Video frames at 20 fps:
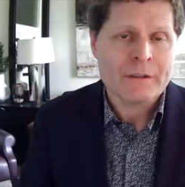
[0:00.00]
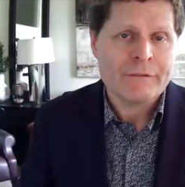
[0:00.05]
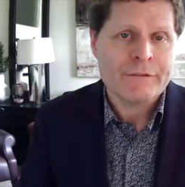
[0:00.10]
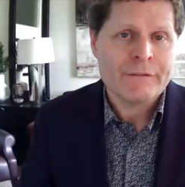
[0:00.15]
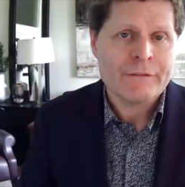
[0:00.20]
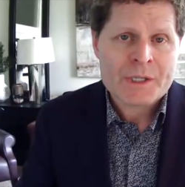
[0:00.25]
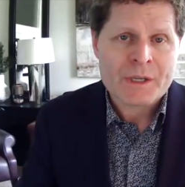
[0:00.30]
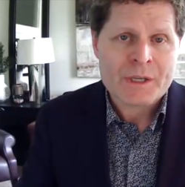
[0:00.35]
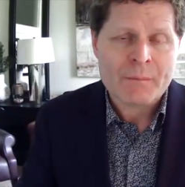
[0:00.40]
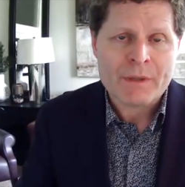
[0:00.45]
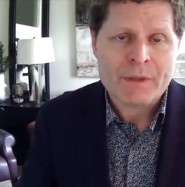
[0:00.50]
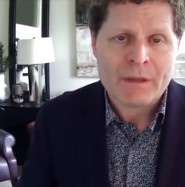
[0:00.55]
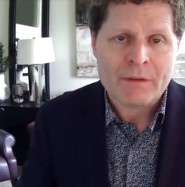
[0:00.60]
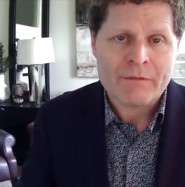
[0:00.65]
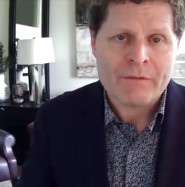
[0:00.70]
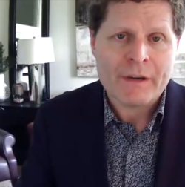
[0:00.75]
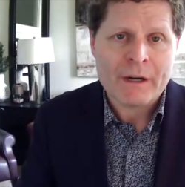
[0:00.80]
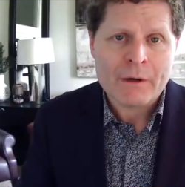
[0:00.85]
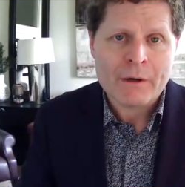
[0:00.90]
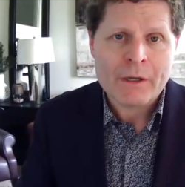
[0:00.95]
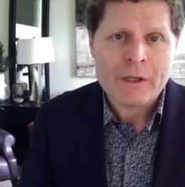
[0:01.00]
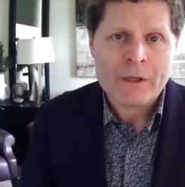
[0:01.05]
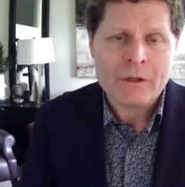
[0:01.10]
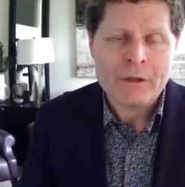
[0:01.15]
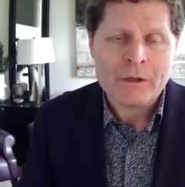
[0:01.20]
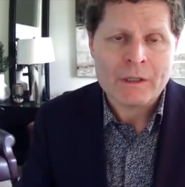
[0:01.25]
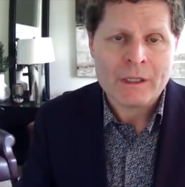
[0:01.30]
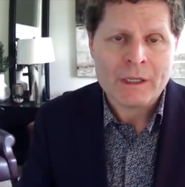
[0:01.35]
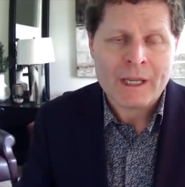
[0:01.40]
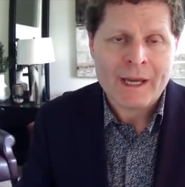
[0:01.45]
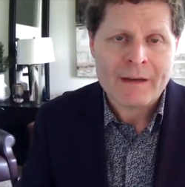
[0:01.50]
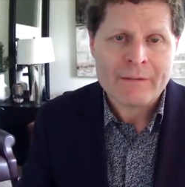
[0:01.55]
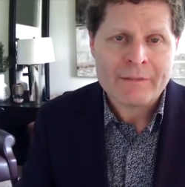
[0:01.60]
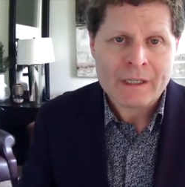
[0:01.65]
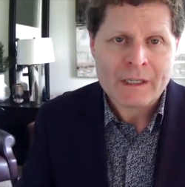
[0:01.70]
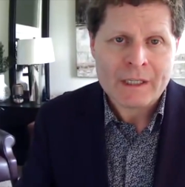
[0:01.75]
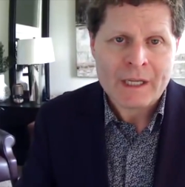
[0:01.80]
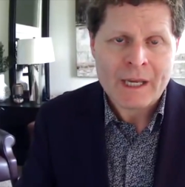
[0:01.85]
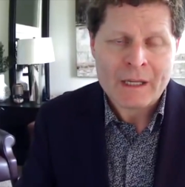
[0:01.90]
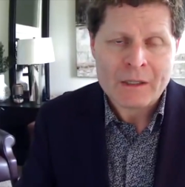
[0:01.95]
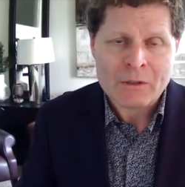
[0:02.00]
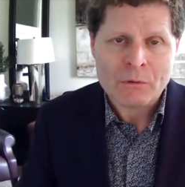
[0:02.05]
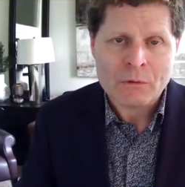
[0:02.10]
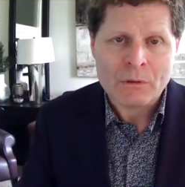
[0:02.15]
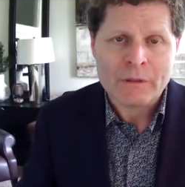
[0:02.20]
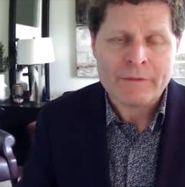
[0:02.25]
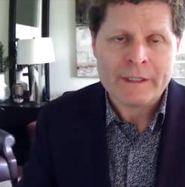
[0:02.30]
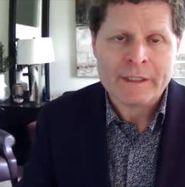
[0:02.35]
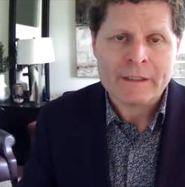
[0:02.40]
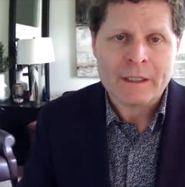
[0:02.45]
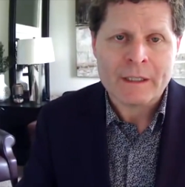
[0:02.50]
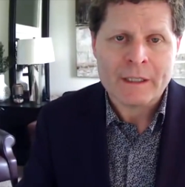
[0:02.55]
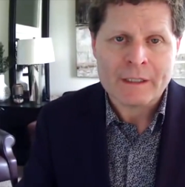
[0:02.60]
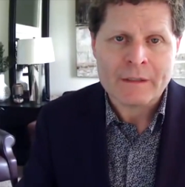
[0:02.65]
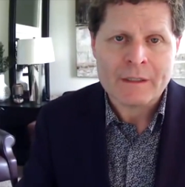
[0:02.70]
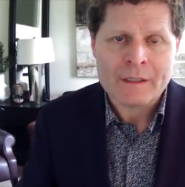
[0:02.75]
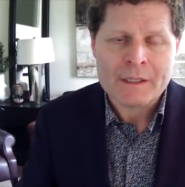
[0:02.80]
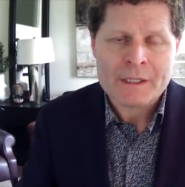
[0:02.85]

of something very good in having an annual event like